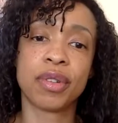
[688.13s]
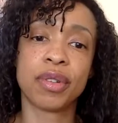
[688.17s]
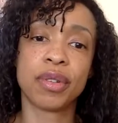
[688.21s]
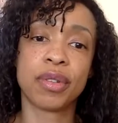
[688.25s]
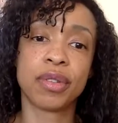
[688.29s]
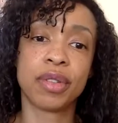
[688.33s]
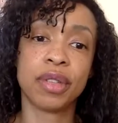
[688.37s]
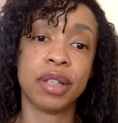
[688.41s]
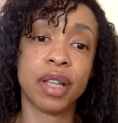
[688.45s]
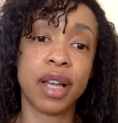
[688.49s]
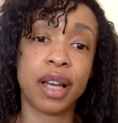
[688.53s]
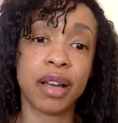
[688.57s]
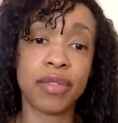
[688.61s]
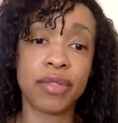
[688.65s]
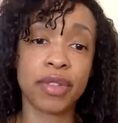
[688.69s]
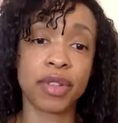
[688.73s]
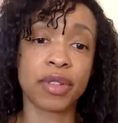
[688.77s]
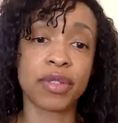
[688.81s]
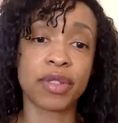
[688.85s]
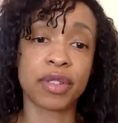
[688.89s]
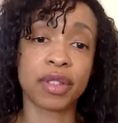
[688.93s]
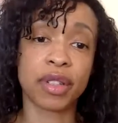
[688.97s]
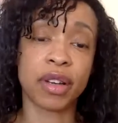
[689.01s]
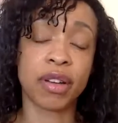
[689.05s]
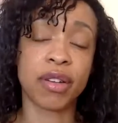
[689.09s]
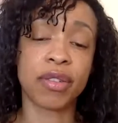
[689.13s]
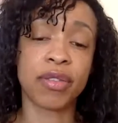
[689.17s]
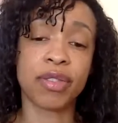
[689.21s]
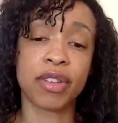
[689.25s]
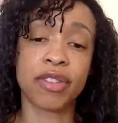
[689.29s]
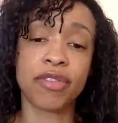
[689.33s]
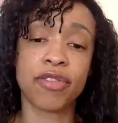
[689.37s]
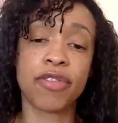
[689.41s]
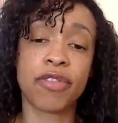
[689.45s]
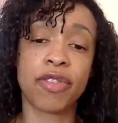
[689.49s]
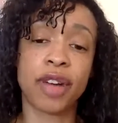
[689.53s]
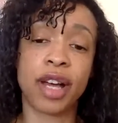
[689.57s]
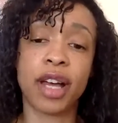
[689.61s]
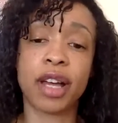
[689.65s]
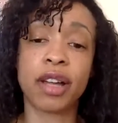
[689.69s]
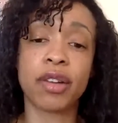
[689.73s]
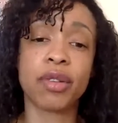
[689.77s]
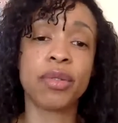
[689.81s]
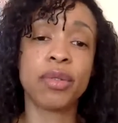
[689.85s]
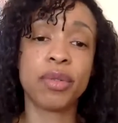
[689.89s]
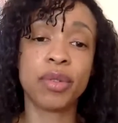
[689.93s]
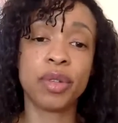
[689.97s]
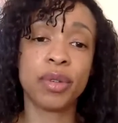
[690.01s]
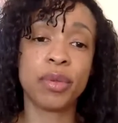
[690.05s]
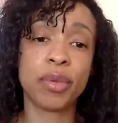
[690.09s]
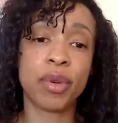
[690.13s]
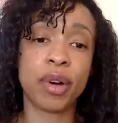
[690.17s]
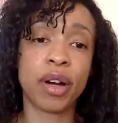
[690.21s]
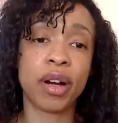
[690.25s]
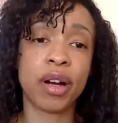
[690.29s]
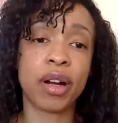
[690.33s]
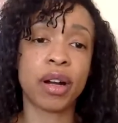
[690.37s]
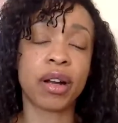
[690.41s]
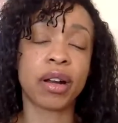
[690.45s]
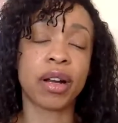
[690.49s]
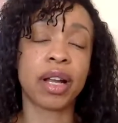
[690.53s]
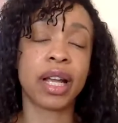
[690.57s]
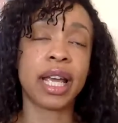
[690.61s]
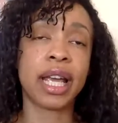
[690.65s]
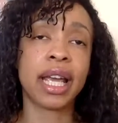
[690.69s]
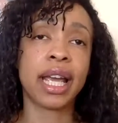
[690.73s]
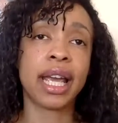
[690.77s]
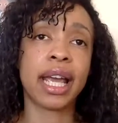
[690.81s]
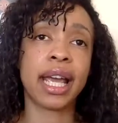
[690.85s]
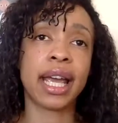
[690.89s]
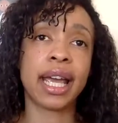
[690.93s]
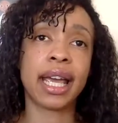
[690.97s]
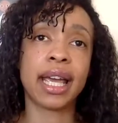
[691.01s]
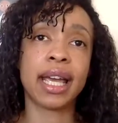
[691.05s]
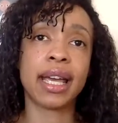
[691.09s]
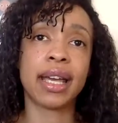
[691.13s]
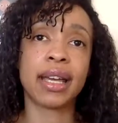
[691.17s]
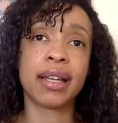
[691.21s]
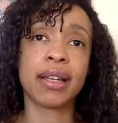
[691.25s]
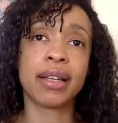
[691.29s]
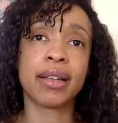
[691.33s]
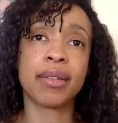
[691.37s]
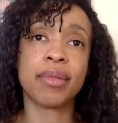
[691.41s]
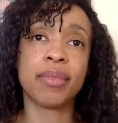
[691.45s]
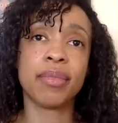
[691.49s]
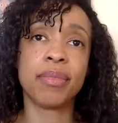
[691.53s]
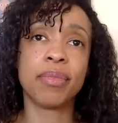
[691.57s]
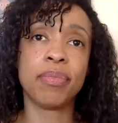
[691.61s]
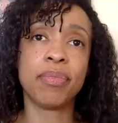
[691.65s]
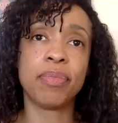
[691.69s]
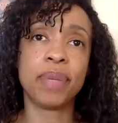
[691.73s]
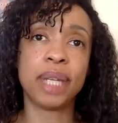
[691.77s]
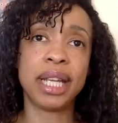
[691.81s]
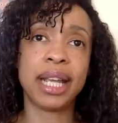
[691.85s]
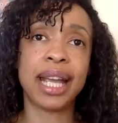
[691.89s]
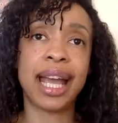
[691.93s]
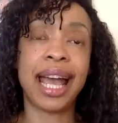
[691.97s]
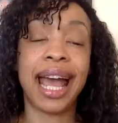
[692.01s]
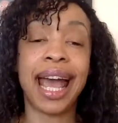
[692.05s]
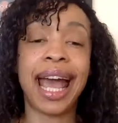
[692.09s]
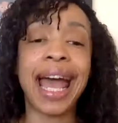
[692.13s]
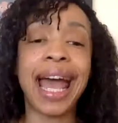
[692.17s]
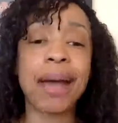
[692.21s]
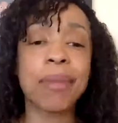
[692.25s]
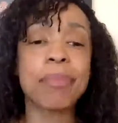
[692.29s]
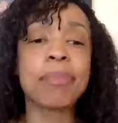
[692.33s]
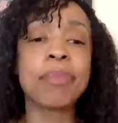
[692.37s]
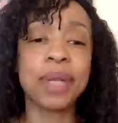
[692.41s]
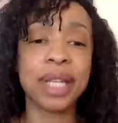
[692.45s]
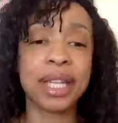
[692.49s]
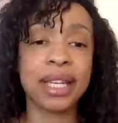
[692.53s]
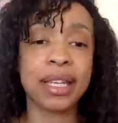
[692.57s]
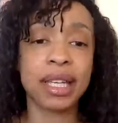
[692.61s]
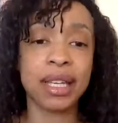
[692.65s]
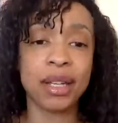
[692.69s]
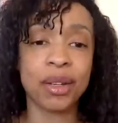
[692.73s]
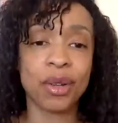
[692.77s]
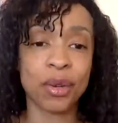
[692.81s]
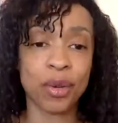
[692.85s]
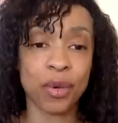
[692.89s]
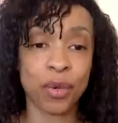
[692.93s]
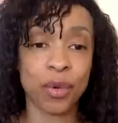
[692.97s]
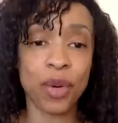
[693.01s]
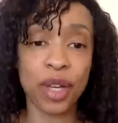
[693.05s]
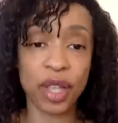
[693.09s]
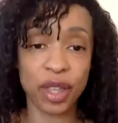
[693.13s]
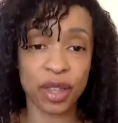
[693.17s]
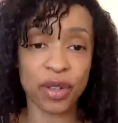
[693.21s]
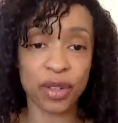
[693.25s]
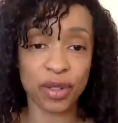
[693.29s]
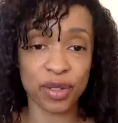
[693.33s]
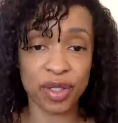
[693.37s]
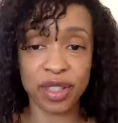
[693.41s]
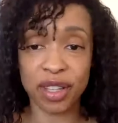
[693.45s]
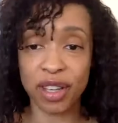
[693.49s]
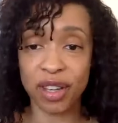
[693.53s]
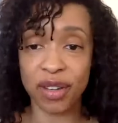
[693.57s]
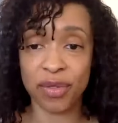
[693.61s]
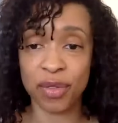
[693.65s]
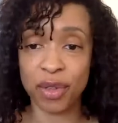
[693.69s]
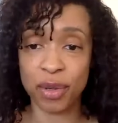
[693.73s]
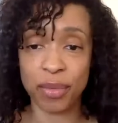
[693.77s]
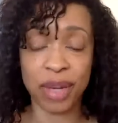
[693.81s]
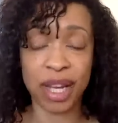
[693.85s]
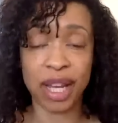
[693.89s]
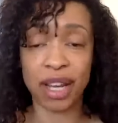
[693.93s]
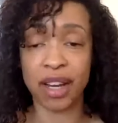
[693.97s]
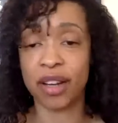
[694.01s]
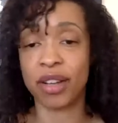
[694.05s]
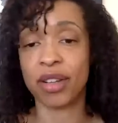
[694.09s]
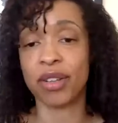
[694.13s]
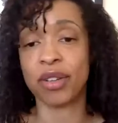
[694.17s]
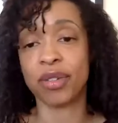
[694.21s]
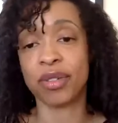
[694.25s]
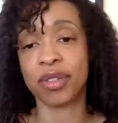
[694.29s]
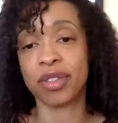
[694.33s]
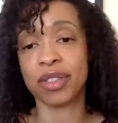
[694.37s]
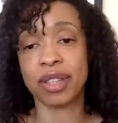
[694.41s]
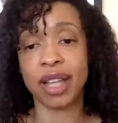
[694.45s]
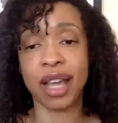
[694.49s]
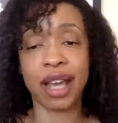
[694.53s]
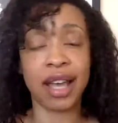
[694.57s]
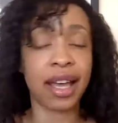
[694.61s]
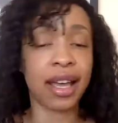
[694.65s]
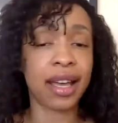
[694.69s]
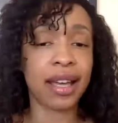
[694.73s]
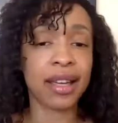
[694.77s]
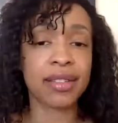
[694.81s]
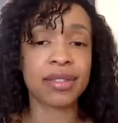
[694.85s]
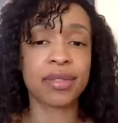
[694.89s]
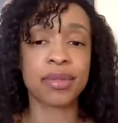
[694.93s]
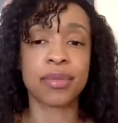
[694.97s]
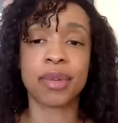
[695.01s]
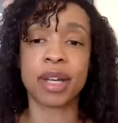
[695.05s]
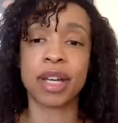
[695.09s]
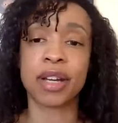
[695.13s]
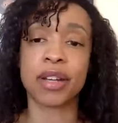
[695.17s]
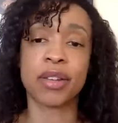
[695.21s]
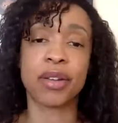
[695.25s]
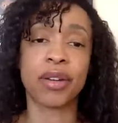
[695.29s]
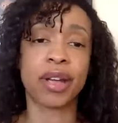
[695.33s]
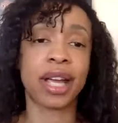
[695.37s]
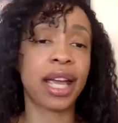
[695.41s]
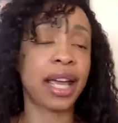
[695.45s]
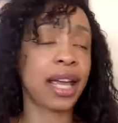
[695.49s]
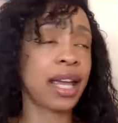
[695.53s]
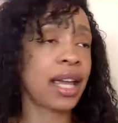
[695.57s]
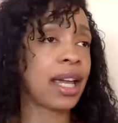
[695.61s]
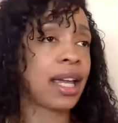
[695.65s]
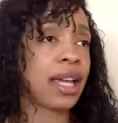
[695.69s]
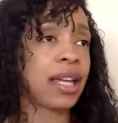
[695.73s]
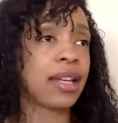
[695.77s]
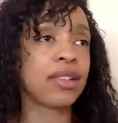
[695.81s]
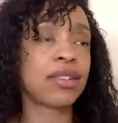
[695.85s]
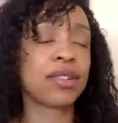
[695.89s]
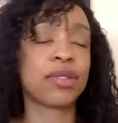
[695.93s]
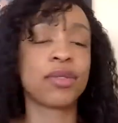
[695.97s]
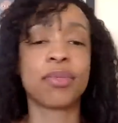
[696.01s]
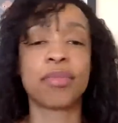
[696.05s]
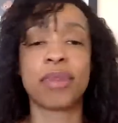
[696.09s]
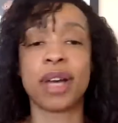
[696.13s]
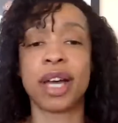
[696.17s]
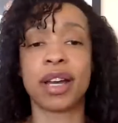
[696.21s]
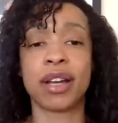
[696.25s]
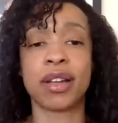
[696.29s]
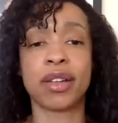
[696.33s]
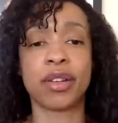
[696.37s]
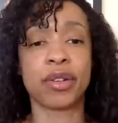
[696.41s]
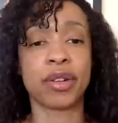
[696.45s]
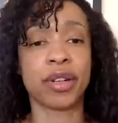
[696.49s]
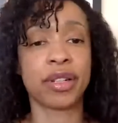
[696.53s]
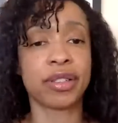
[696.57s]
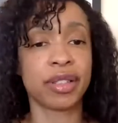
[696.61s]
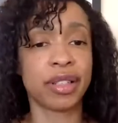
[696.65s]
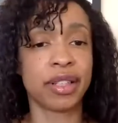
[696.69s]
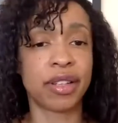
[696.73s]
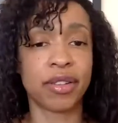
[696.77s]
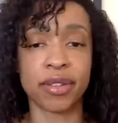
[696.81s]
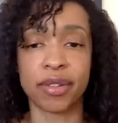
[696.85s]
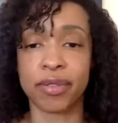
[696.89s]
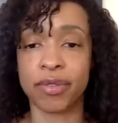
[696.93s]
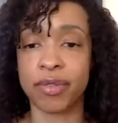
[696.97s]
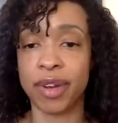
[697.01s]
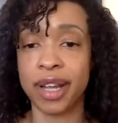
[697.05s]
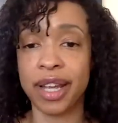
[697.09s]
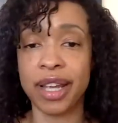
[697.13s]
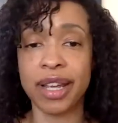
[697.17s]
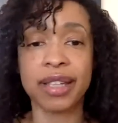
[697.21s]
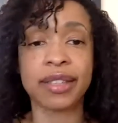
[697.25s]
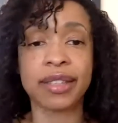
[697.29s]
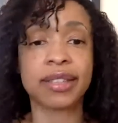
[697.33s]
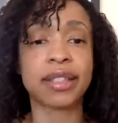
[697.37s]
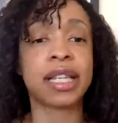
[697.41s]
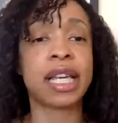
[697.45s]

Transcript: love yourself and find who you are and be happy with yourself, no matter your size, no matter your age, no matter your race.